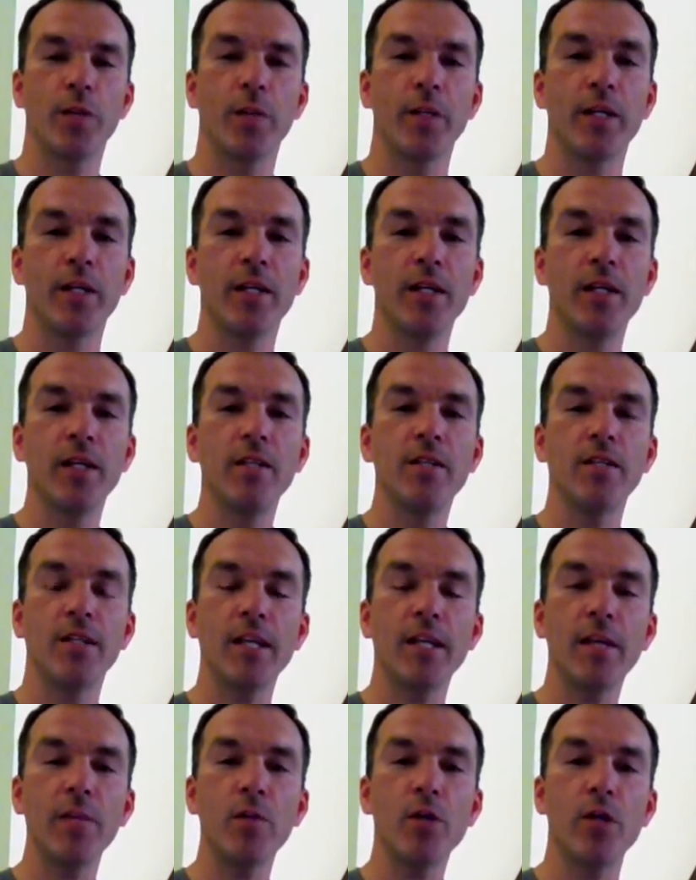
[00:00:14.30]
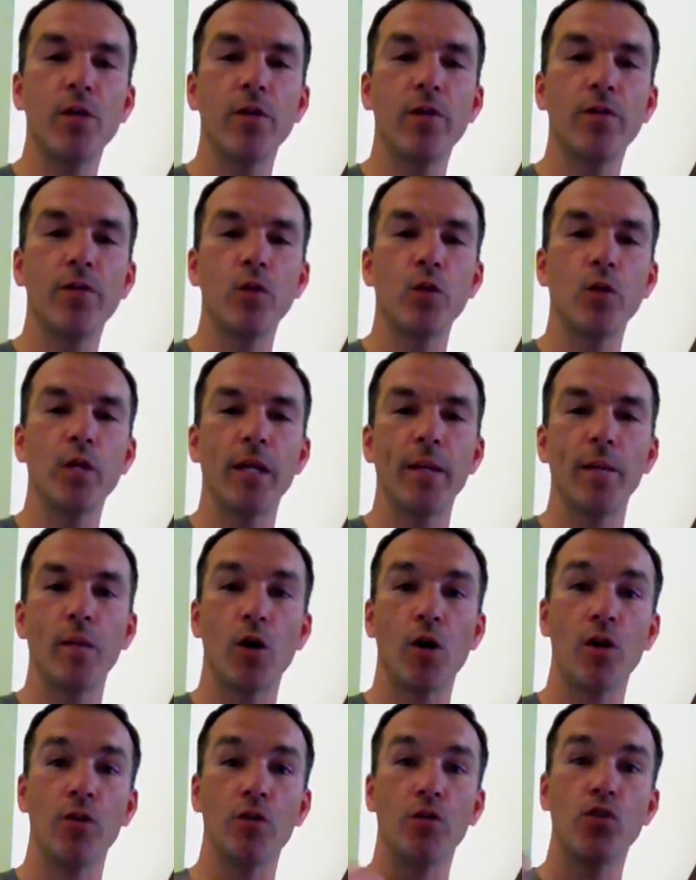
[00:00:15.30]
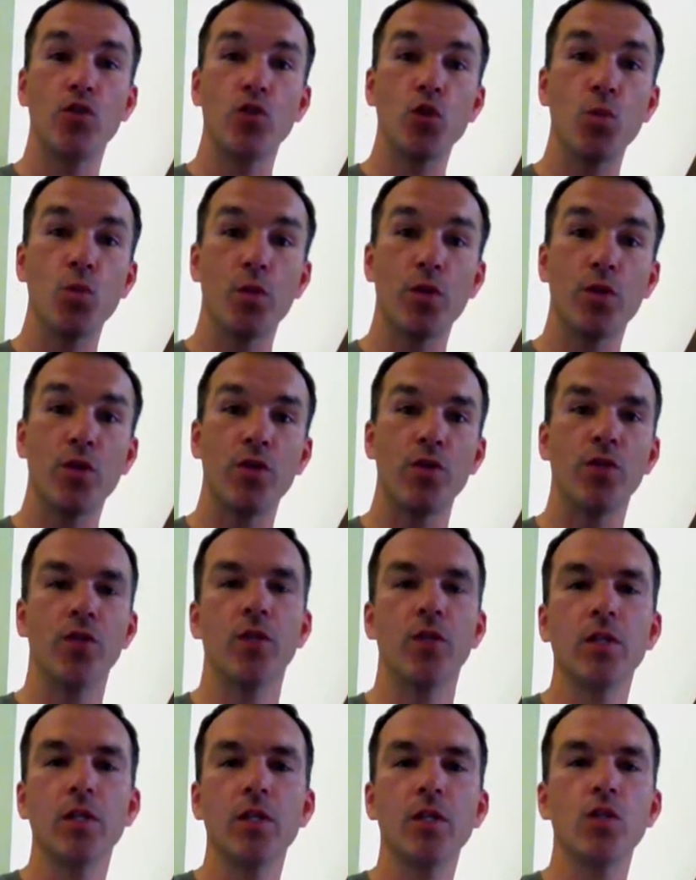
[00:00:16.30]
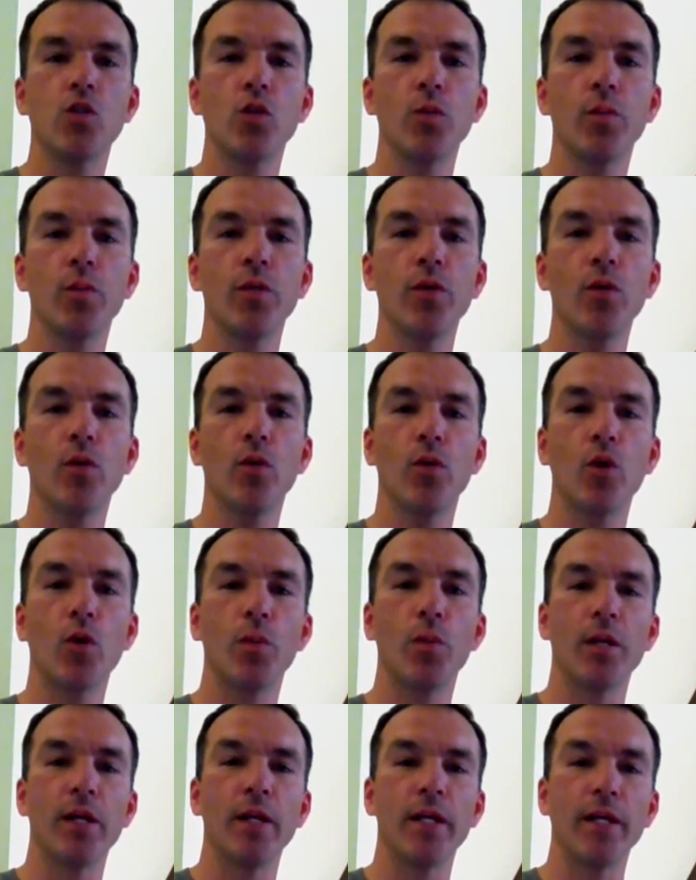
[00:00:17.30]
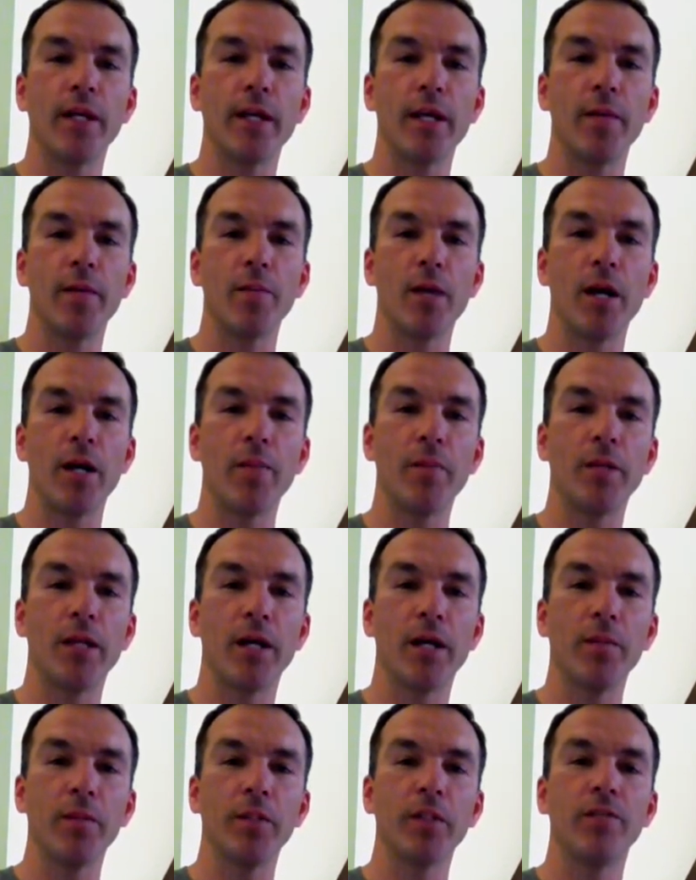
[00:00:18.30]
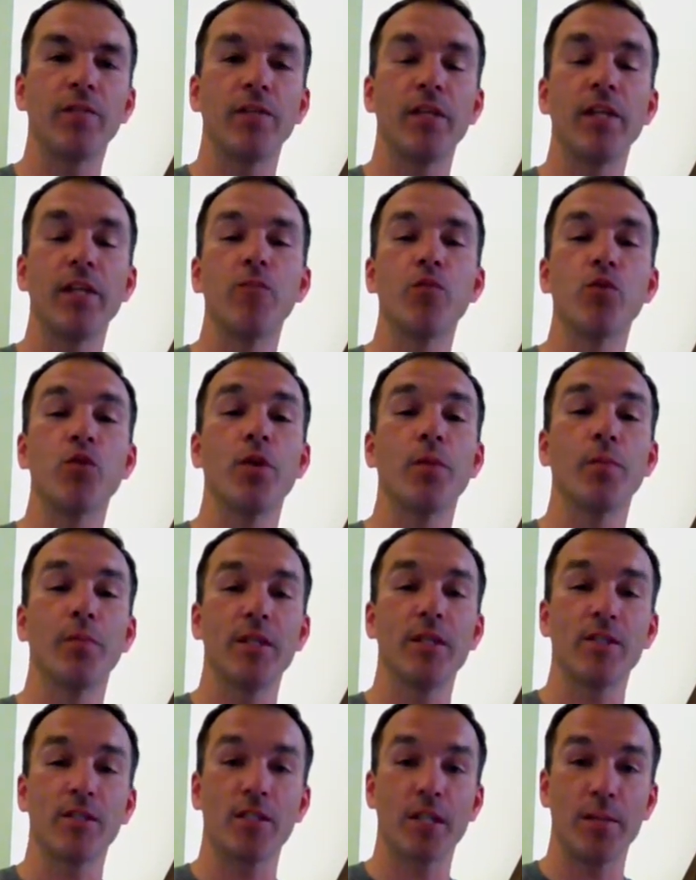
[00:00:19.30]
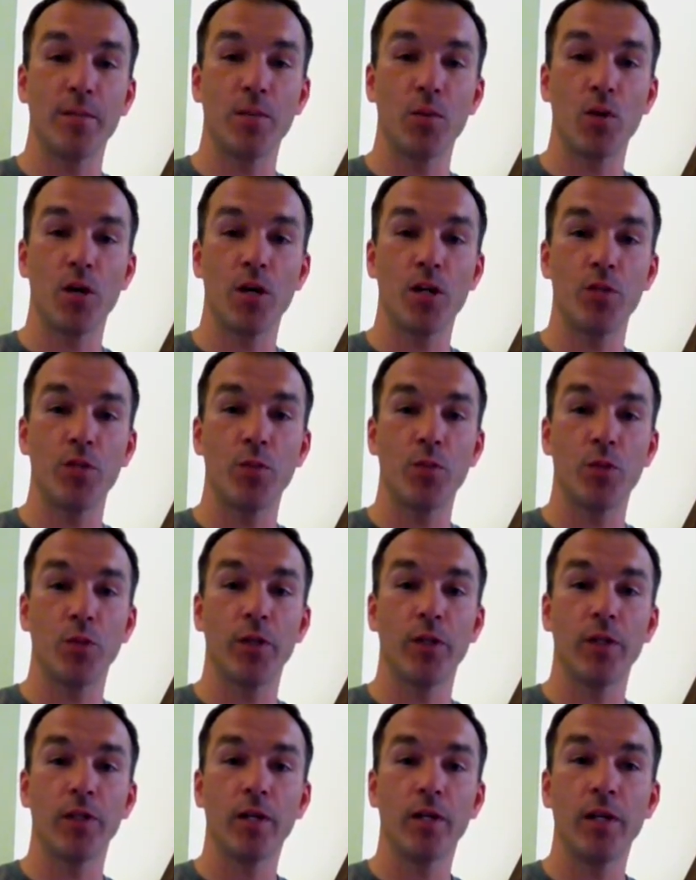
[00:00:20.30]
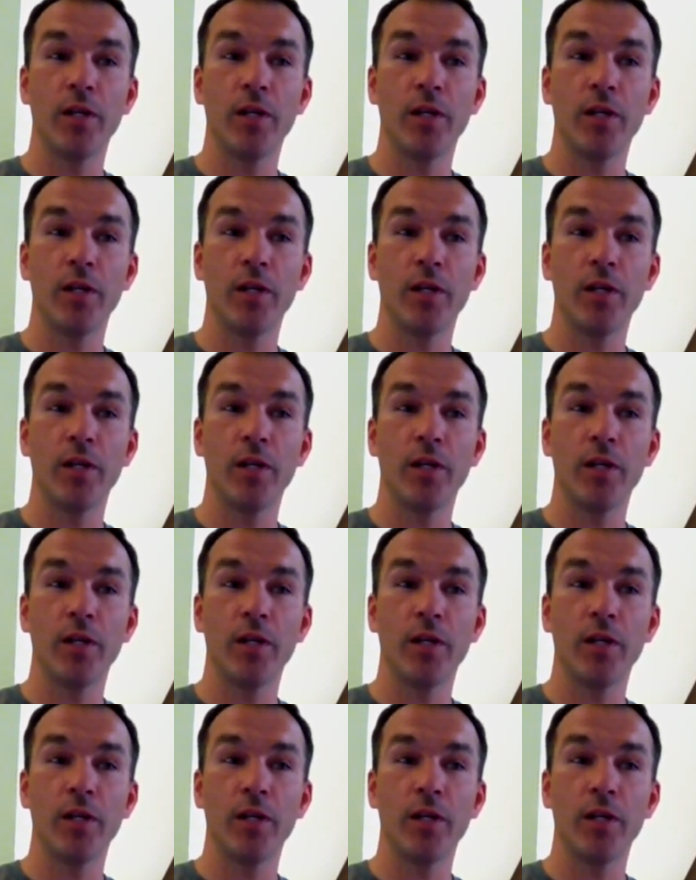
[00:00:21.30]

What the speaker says: me. Today I'm going to review a game called SUPERS, superhero role-playing game by Beyond Belief Games, written by Simon Washburn.